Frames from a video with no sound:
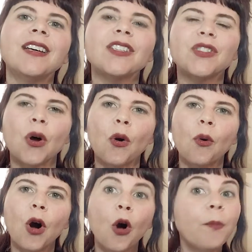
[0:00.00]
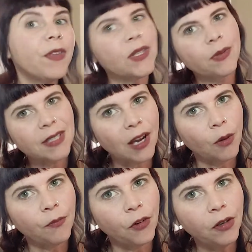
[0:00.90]
So hope this was
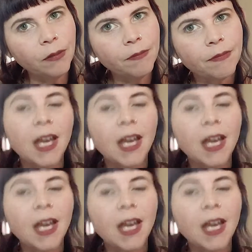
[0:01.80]
helpful,